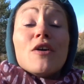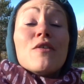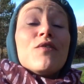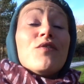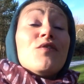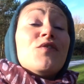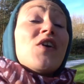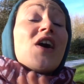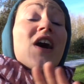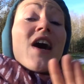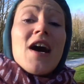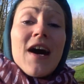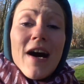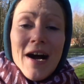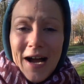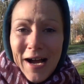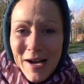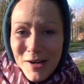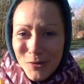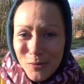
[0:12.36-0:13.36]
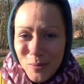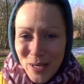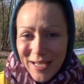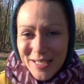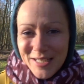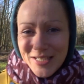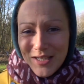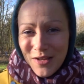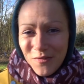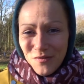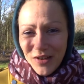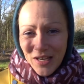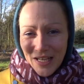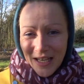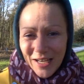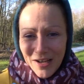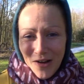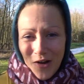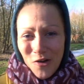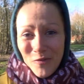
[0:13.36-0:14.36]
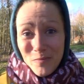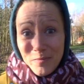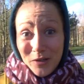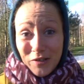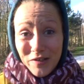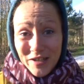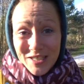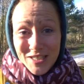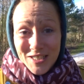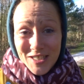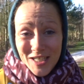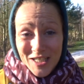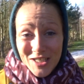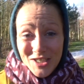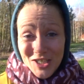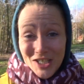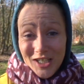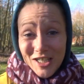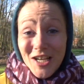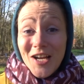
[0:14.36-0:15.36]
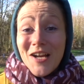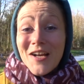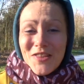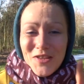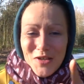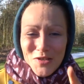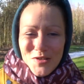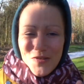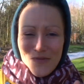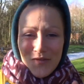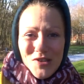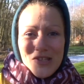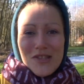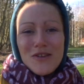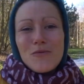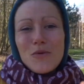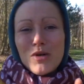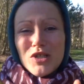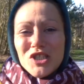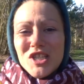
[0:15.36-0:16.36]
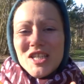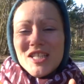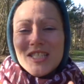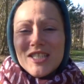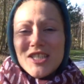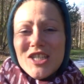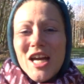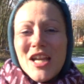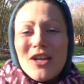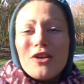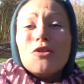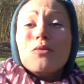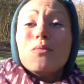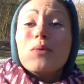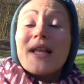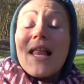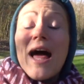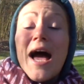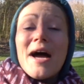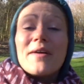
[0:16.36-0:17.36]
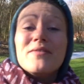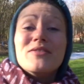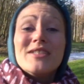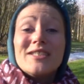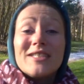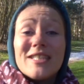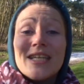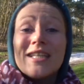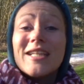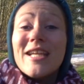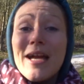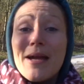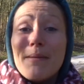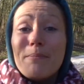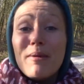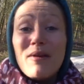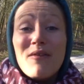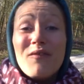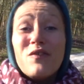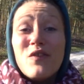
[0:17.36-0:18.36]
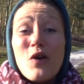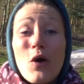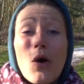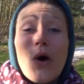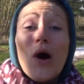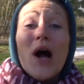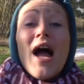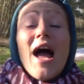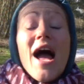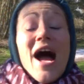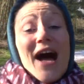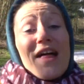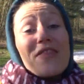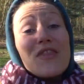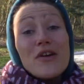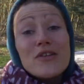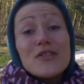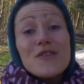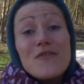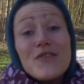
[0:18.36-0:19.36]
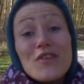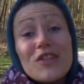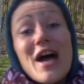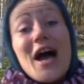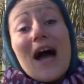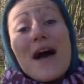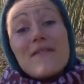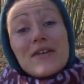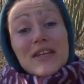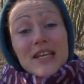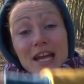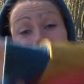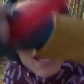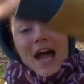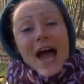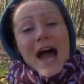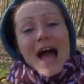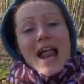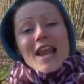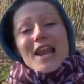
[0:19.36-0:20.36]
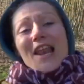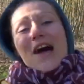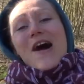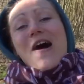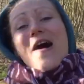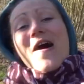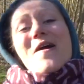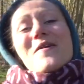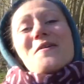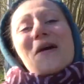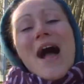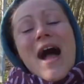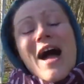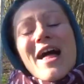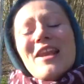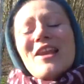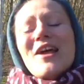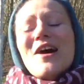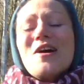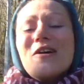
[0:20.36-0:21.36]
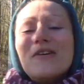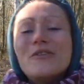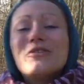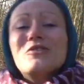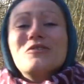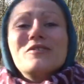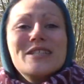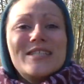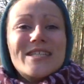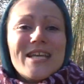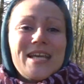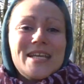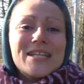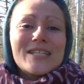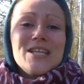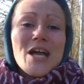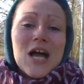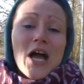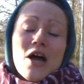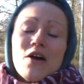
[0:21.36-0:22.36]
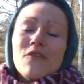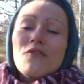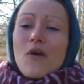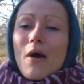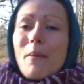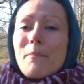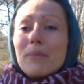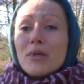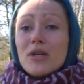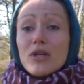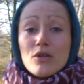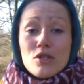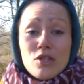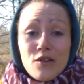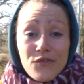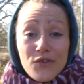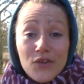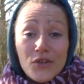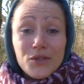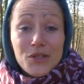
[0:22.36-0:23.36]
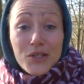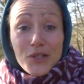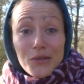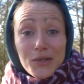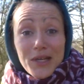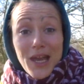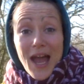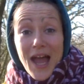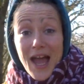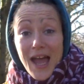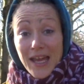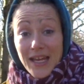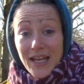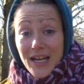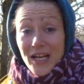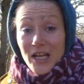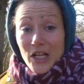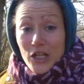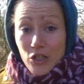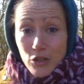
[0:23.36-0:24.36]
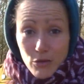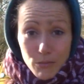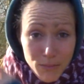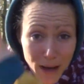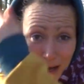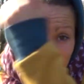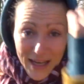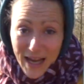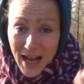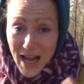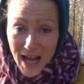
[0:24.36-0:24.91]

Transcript: far outweighs the feeling of procrastination. Those of you that watch this channel will have seen it before. And those of you that haven't, hello, hello, greetings from beautiful UK. You might